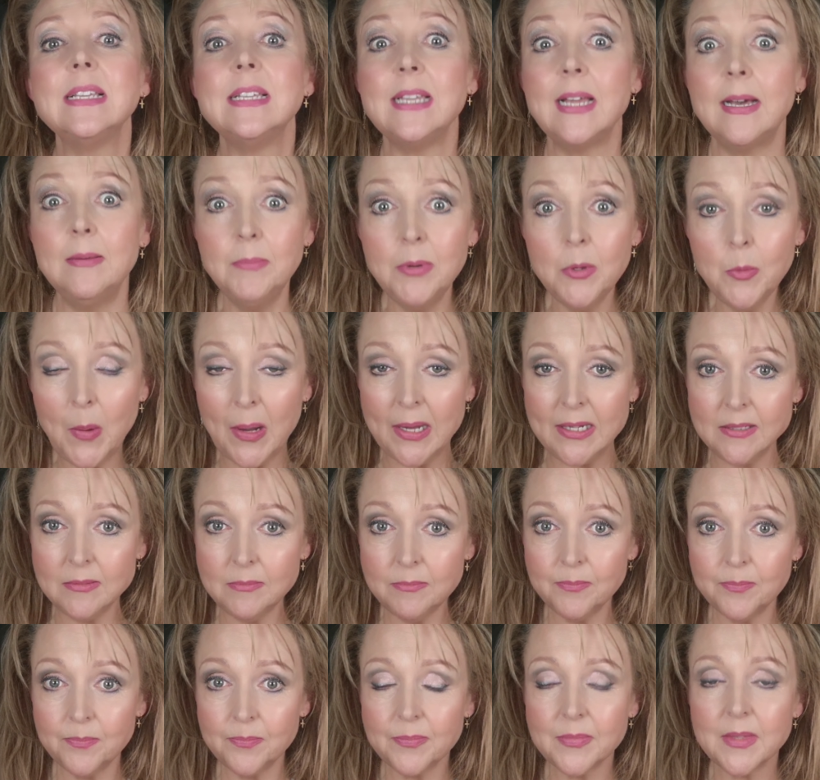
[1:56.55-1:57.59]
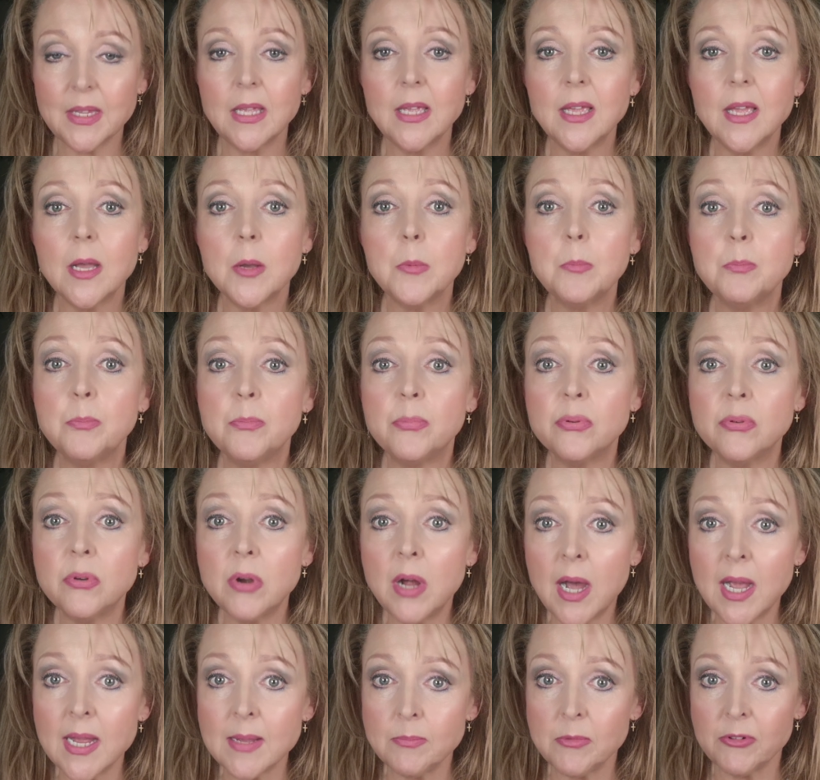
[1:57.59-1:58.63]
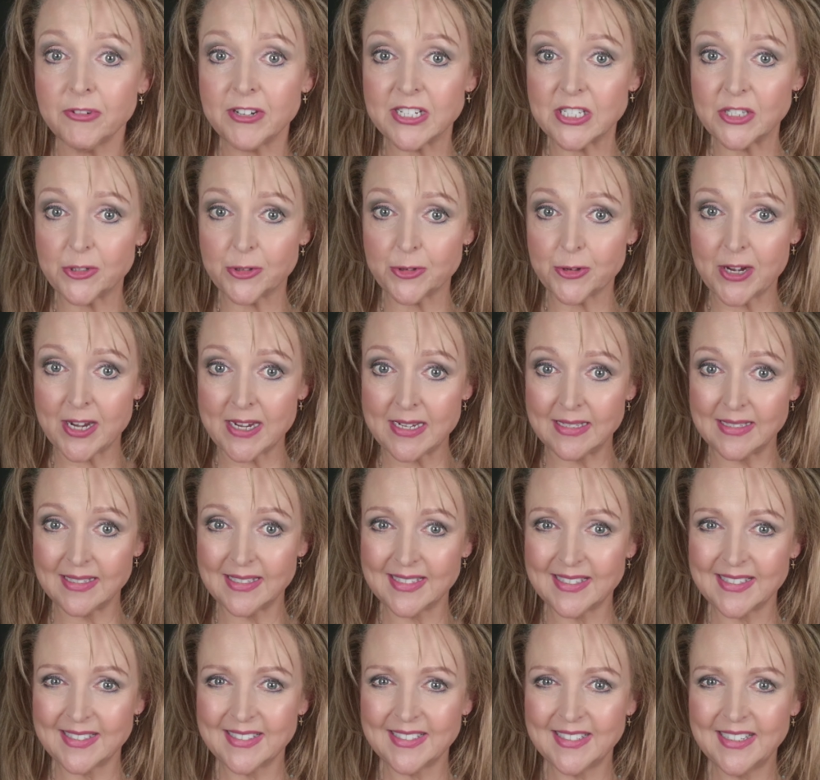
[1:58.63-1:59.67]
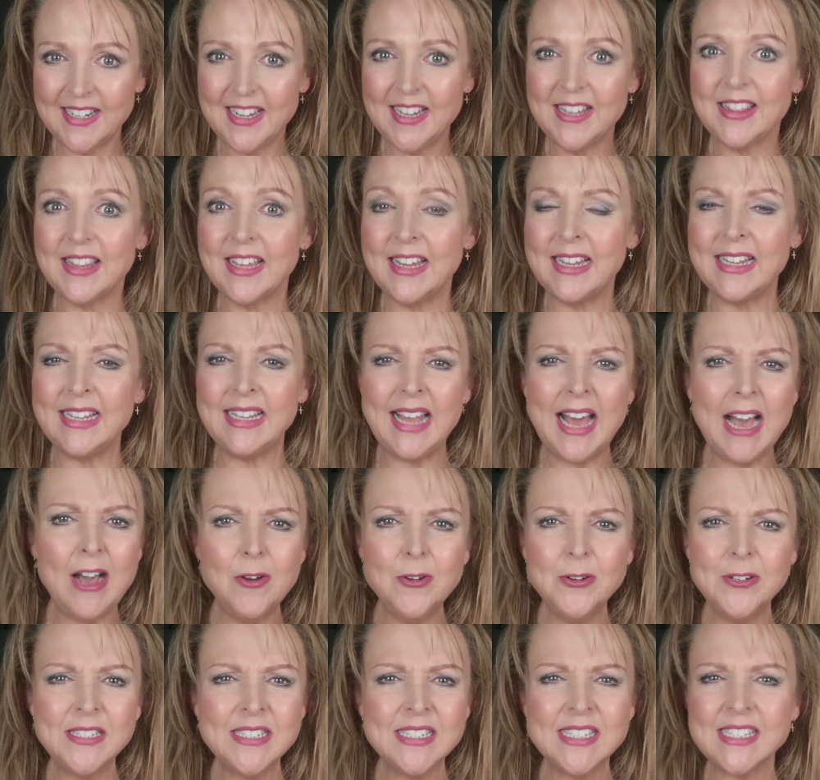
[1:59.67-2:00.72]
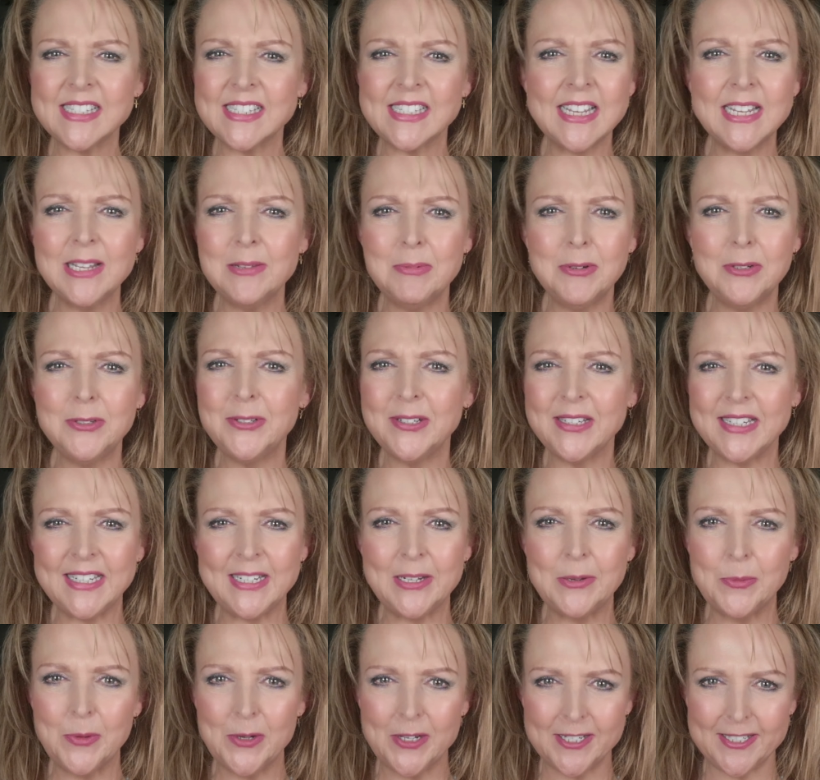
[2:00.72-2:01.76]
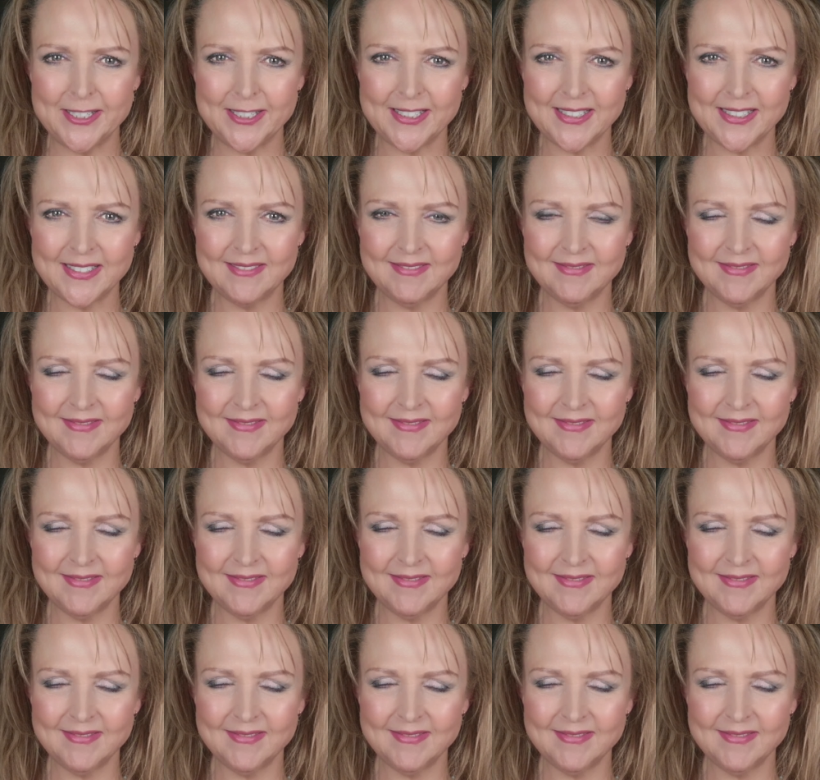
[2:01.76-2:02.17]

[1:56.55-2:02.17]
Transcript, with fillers: Number one, primary stress, the loudest syllable in a word.